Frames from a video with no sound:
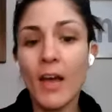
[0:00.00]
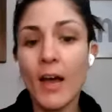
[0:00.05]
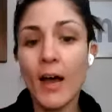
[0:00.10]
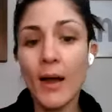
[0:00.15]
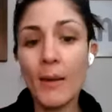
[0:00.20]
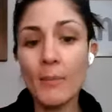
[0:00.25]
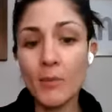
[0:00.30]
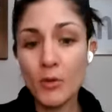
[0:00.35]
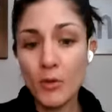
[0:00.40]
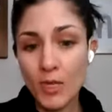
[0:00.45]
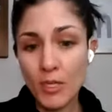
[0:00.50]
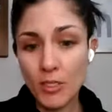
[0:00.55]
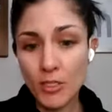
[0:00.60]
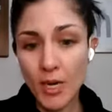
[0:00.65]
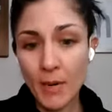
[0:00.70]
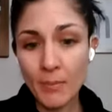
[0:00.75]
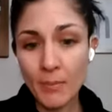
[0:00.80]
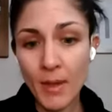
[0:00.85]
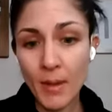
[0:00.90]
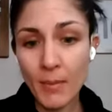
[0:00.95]
Um, you can
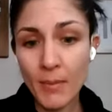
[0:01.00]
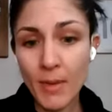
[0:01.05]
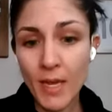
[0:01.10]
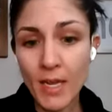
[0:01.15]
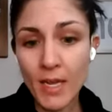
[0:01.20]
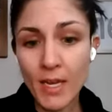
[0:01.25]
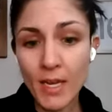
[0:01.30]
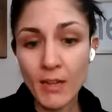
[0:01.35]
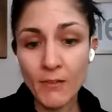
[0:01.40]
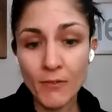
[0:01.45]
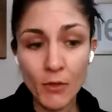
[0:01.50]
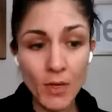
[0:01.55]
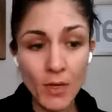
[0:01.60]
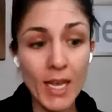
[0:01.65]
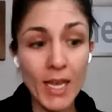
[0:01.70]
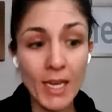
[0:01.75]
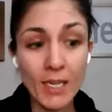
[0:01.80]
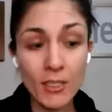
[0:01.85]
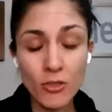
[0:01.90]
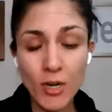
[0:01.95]
drop them in, if you
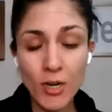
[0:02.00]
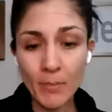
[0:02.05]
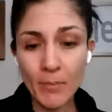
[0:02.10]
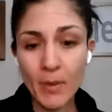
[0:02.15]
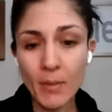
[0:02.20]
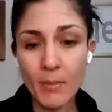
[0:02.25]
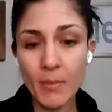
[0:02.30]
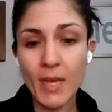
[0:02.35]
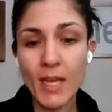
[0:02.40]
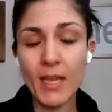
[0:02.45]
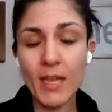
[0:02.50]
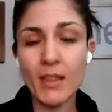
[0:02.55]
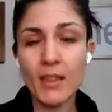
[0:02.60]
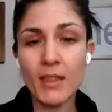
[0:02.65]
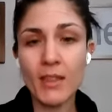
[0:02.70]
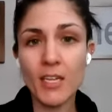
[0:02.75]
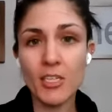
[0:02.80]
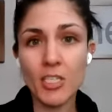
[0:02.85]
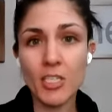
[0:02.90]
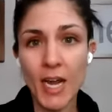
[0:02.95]
can, drop them
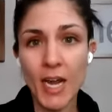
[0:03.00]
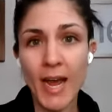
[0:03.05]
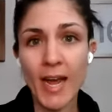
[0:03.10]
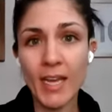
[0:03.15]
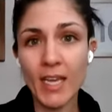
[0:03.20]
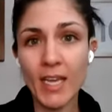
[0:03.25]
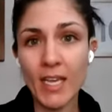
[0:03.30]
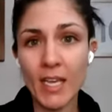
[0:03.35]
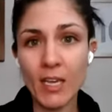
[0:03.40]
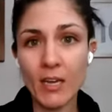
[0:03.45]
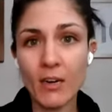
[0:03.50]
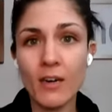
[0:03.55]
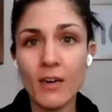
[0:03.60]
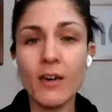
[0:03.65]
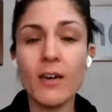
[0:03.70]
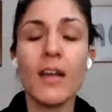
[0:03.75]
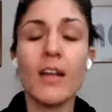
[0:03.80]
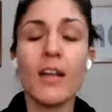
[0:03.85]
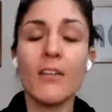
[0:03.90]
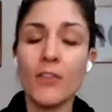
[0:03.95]
in the chat
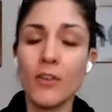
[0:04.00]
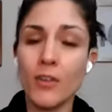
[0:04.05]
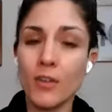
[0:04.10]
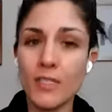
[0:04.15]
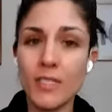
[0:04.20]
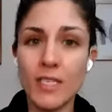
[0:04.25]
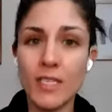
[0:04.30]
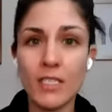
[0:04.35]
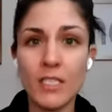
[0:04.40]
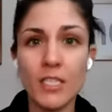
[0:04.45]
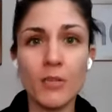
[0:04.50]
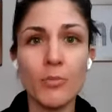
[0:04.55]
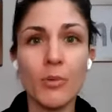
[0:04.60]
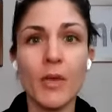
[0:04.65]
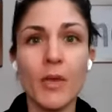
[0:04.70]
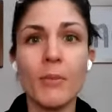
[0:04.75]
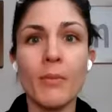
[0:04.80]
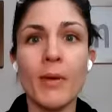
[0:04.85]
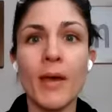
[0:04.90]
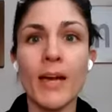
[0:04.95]
here. And if you're listening to the
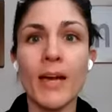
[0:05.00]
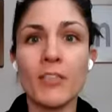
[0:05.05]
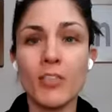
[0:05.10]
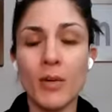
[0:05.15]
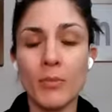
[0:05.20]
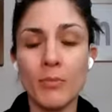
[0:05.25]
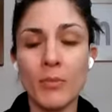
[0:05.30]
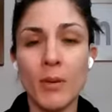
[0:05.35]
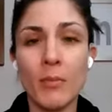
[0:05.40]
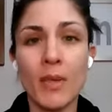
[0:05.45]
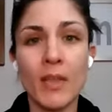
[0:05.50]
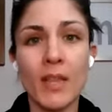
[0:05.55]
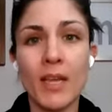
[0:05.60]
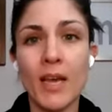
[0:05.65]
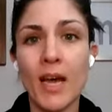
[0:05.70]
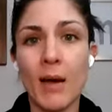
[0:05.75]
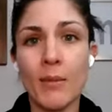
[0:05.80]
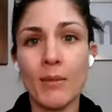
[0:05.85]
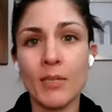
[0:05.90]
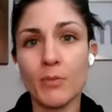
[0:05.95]
playback, drop them in the
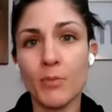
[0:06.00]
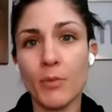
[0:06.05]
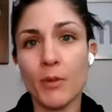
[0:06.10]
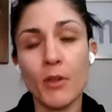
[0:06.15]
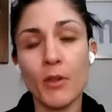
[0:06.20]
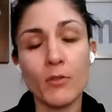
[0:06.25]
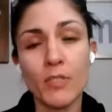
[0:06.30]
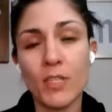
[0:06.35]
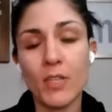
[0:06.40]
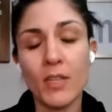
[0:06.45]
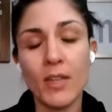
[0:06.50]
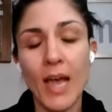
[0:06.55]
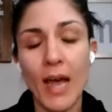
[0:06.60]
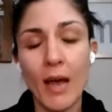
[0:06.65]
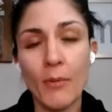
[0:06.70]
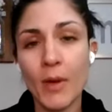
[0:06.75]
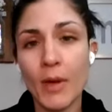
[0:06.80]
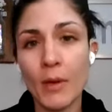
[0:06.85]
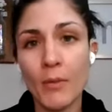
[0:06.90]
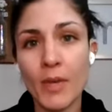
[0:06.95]
comments below so
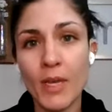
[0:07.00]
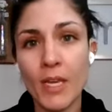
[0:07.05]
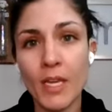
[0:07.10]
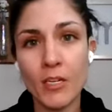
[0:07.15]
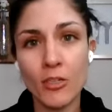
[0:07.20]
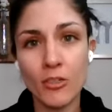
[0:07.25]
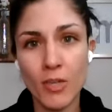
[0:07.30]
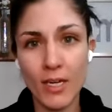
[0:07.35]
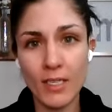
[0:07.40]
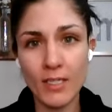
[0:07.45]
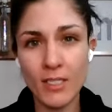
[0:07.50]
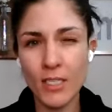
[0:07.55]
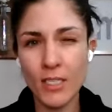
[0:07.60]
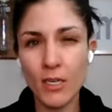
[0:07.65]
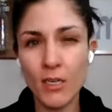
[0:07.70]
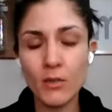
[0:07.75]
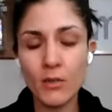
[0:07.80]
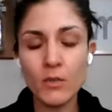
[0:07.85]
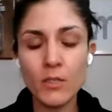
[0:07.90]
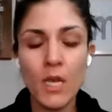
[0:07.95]
that way we can address
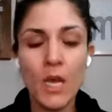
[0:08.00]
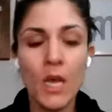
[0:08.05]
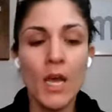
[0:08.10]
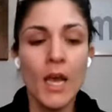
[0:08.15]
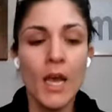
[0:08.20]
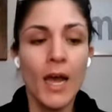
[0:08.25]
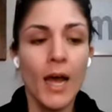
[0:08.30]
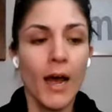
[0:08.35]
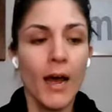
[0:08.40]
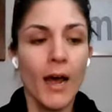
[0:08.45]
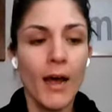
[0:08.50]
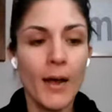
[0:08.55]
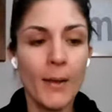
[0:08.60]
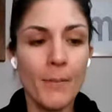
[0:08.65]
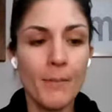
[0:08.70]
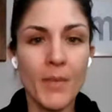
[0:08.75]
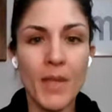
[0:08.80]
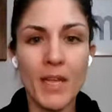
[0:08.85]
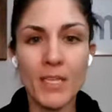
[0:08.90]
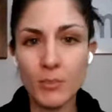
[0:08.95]
those
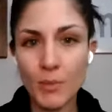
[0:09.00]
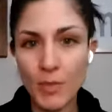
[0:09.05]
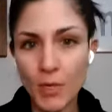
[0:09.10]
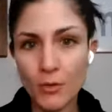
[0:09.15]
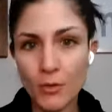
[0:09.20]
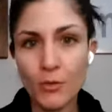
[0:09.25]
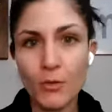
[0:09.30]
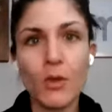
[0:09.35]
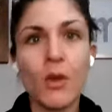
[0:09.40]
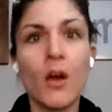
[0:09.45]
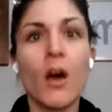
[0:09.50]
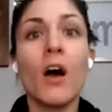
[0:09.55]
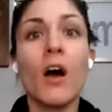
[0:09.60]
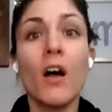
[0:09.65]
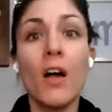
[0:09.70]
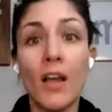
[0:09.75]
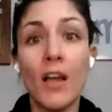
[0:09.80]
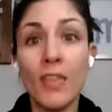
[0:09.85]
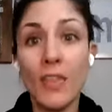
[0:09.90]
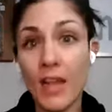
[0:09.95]
um, as we go through the
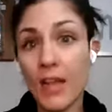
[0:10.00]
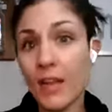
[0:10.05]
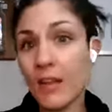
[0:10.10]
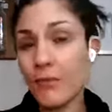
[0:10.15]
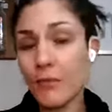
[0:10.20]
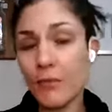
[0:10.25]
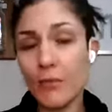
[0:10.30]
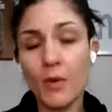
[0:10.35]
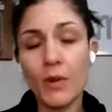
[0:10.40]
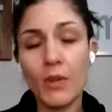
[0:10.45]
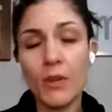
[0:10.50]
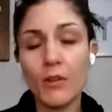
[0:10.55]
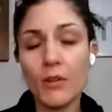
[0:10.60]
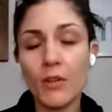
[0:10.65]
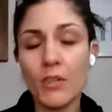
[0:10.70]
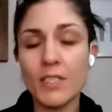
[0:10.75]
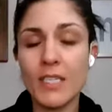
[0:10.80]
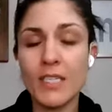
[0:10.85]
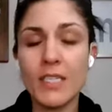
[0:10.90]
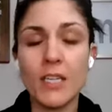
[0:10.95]
call. And then if you're
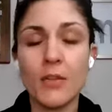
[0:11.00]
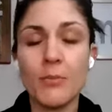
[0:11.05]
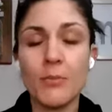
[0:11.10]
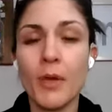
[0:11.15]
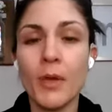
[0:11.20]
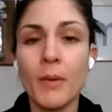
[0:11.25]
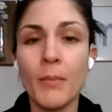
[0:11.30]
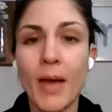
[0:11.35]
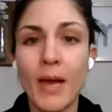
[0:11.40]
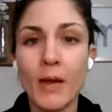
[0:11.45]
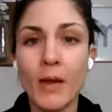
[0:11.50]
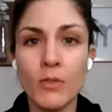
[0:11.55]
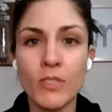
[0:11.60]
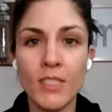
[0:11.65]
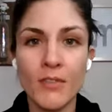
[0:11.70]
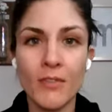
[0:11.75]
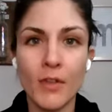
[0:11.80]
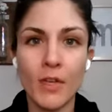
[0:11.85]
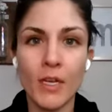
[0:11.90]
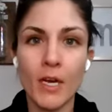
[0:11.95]
listening to the playback, we'll
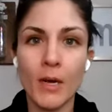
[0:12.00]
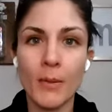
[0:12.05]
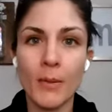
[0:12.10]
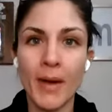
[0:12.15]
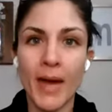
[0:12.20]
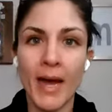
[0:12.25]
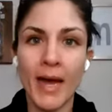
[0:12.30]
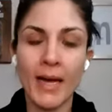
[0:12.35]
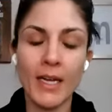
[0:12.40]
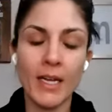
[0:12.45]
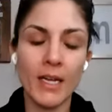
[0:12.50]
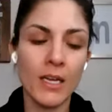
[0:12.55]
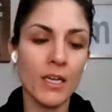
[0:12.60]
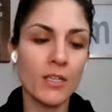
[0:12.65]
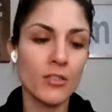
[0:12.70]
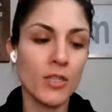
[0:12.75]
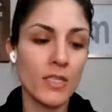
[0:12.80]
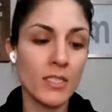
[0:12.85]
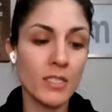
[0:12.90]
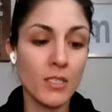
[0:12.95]
definitely come back and
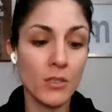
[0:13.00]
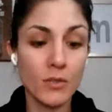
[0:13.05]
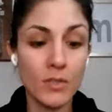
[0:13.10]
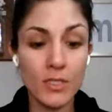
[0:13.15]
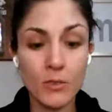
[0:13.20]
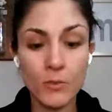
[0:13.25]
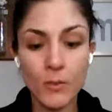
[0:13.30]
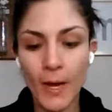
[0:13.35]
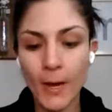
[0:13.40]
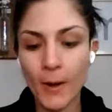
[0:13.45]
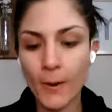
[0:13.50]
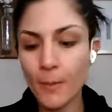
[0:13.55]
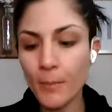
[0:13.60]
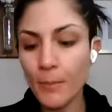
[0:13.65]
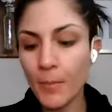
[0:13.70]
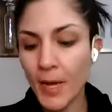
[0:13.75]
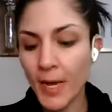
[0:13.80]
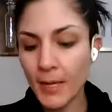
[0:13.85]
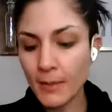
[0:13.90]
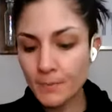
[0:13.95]
address those as well.
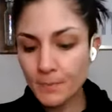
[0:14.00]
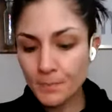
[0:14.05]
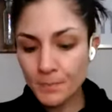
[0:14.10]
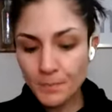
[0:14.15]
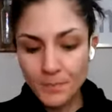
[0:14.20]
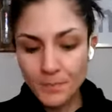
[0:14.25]
But